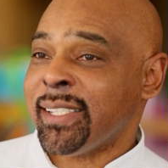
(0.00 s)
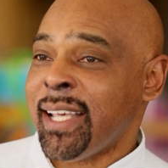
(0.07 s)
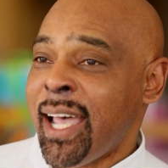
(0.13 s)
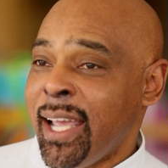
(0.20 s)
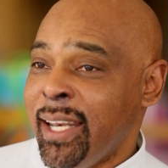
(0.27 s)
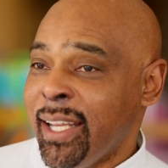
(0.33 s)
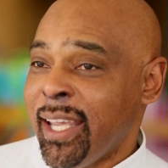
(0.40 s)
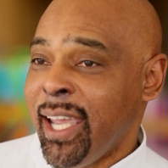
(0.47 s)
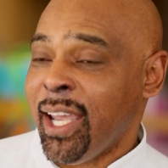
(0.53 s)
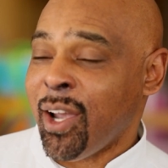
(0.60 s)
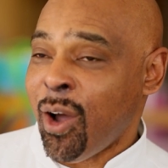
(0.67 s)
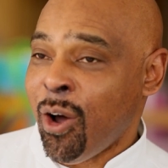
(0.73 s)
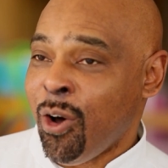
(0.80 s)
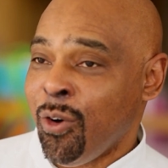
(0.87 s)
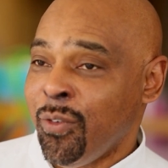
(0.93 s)
sign the
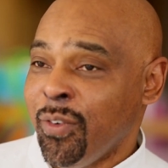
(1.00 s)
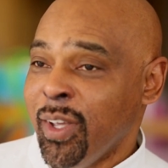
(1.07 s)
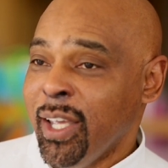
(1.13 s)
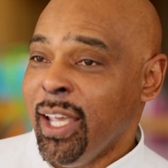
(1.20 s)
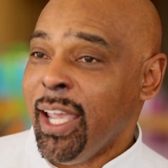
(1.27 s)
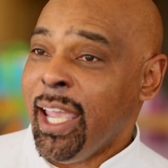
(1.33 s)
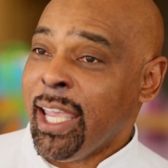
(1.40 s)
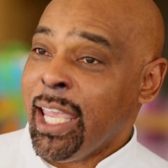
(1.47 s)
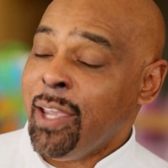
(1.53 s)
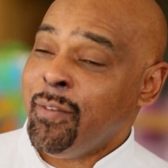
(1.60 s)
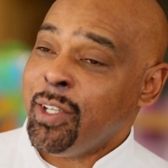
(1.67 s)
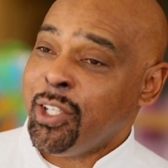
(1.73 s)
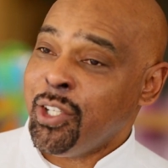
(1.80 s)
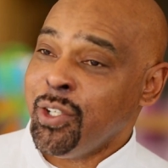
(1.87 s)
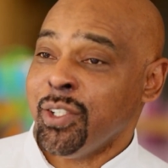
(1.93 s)
cake off and
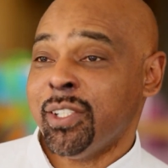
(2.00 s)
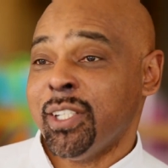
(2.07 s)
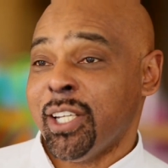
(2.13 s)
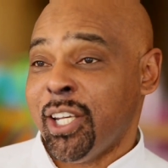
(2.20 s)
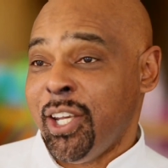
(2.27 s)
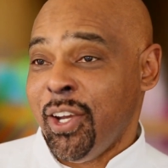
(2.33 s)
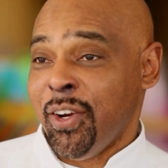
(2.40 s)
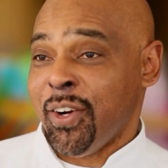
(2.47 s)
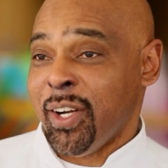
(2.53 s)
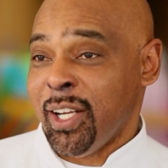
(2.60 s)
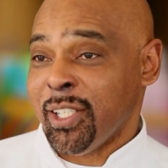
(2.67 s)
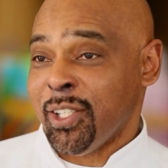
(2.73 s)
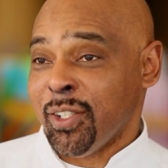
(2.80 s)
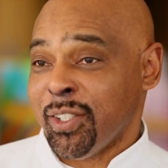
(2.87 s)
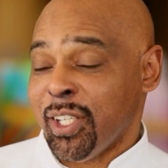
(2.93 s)
give it to
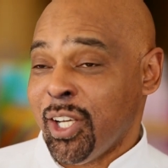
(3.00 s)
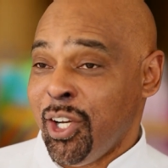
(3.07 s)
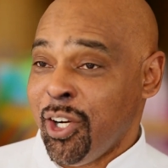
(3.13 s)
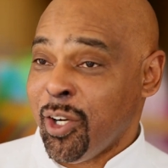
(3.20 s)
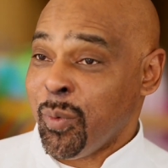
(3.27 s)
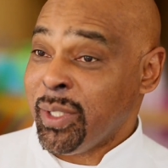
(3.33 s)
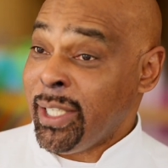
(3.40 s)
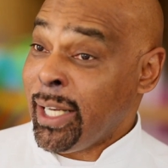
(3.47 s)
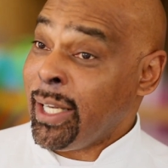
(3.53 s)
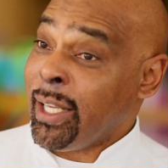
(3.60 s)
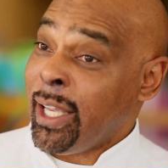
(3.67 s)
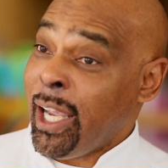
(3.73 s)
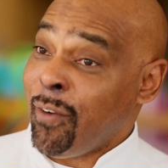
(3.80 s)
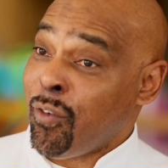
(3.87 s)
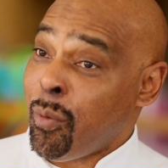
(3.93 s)
security. So security would take
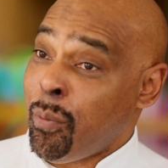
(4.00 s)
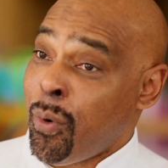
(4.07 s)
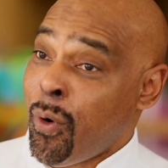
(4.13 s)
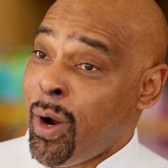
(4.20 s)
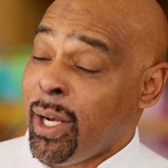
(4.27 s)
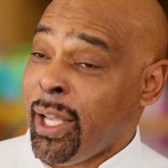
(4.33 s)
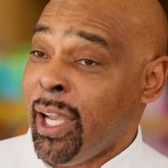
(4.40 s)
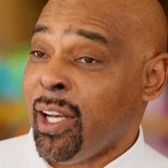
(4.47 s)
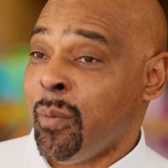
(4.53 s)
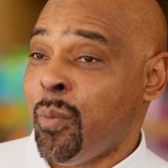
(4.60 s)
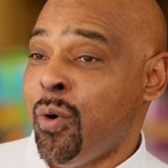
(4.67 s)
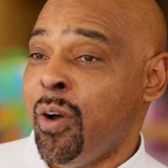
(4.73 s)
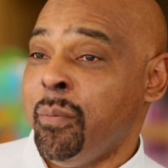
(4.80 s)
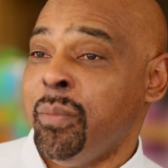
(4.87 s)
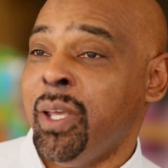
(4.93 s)
the cake from point A to
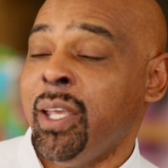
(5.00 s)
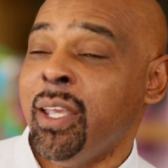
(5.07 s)
point